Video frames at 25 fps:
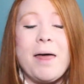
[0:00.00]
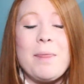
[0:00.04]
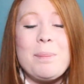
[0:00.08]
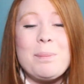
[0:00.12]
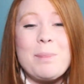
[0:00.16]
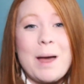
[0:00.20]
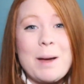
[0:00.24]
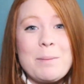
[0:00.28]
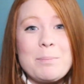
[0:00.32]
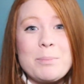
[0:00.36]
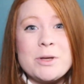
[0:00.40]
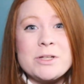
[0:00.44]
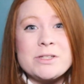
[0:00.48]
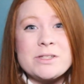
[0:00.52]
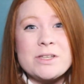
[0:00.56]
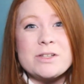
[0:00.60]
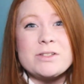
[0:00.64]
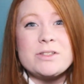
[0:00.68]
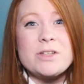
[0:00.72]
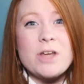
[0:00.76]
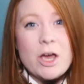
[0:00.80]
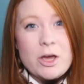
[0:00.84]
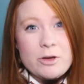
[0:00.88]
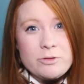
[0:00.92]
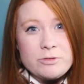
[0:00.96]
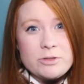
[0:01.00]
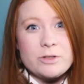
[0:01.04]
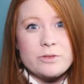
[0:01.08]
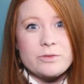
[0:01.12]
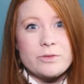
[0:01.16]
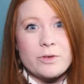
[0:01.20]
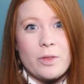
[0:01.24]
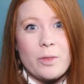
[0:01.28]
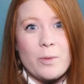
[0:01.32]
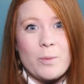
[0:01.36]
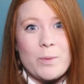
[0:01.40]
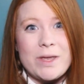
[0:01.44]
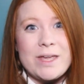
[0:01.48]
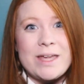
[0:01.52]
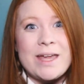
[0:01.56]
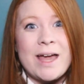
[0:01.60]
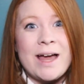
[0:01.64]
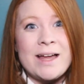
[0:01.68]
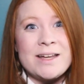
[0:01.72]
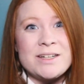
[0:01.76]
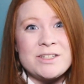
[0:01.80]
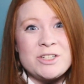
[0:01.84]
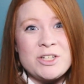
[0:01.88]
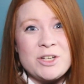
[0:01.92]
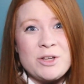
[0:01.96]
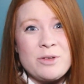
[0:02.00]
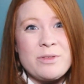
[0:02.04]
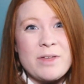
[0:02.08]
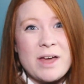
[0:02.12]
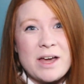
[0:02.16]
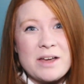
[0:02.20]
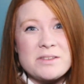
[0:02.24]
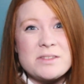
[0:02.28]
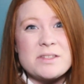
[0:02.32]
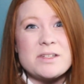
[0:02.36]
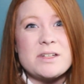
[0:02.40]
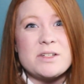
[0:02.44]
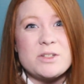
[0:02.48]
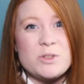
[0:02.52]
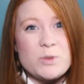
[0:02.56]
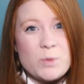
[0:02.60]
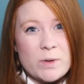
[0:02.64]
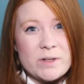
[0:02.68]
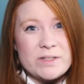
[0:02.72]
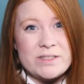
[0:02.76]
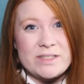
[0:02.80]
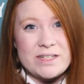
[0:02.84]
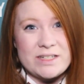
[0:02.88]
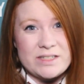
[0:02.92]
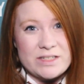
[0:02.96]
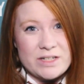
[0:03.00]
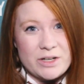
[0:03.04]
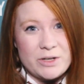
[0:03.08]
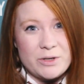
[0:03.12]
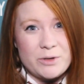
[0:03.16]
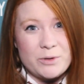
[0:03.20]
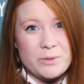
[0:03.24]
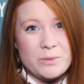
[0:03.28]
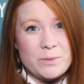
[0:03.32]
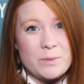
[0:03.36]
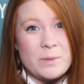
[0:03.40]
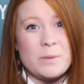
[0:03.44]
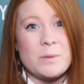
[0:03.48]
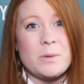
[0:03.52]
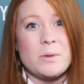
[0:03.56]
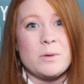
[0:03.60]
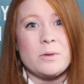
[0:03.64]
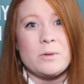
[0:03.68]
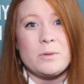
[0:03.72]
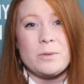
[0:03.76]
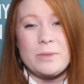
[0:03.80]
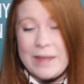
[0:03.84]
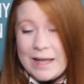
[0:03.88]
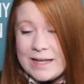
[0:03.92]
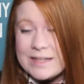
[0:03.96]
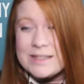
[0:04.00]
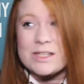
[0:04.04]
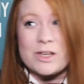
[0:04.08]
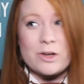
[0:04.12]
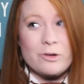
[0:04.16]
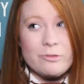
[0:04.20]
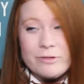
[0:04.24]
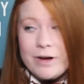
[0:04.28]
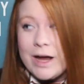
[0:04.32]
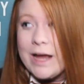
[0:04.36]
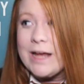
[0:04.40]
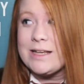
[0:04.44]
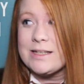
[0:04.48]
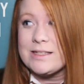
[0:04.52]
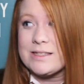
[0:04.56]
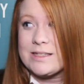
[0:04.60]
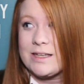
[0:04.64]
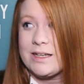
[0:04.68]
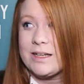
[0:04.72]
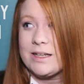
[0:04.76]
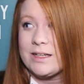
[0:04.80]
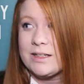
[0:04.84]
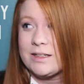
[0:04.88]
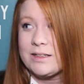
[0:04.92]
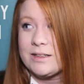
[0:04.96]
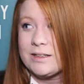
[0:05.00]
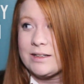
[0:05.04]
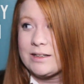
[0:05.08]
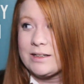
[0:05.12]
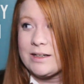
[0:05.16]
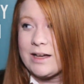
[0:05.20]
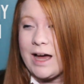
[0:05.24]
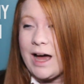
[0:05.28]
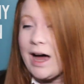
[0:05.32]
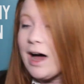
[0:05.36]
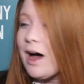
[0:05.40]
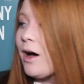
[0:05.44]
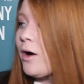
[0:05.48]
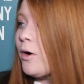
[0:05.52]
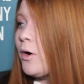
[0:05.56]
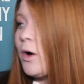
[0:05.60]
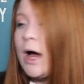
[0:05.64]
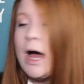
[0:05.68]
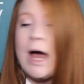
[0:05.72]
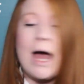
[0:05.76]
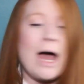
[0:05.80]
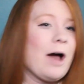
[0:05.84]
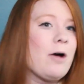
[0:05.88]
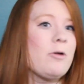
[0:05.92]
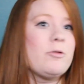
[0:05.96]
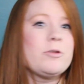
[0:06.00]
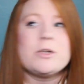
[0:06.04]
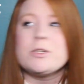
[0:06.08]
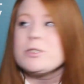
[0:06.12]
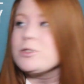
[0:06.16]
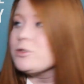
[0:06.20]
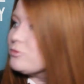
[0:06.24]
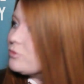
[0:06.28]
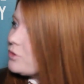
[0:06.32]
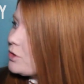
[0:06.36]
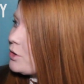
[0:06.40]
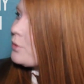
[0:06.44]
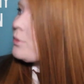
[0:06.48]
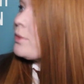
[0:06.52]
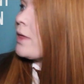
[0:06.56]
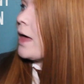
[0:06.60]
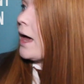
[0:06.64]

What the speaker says: and that puts her total for the week at 2022. That's crazy. How did you do